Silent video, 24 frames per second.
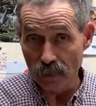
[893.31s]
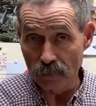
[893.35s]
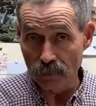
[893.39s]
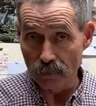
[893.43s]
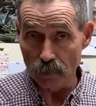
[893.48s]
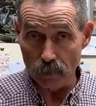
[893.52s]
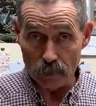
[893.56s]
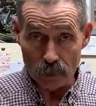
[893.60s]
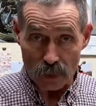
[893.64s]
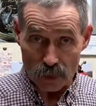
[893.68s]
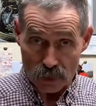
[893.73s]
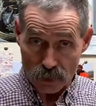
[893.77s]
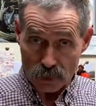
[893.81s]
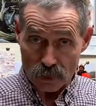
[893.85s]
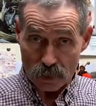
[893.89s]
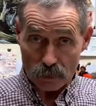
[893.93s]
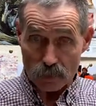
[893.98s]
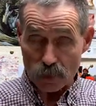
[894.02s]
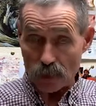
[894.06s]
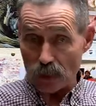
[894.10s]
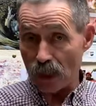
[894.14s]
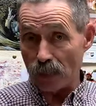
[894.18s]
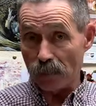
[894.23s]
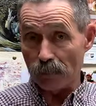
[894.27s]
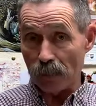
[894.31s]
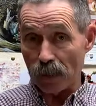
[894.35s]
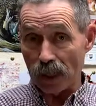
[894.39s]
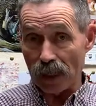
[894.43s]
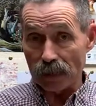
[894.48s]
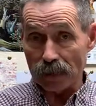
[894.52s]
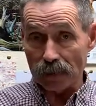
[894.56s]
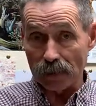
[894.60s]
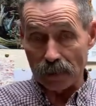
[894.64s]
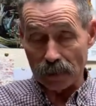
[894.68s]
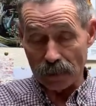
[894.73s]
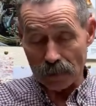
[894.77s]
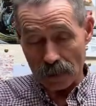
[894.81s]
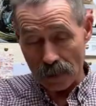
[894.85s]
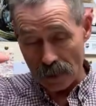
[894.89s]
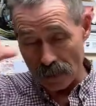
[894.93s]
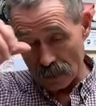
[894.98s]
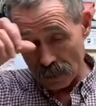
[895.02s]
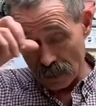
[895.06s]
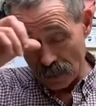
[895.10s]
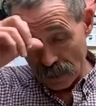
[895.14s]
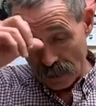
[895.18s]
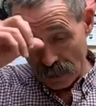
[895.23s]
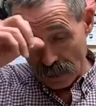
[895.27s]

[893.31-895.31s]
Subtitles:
If you've got some sitting back there, I